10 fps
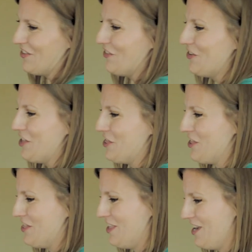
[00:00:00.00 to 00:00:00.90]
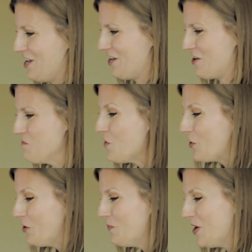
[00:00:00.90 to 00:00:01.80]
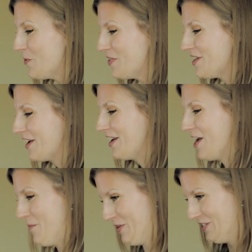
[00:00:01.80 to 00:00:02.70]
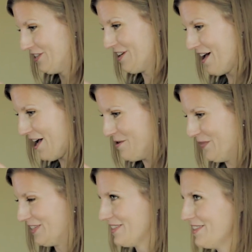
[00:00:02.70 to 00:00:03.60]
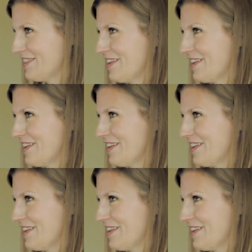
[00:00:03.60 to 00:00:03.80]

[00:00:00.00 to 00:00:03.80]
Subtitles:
With the motor impairment that can happen to the eye muscles,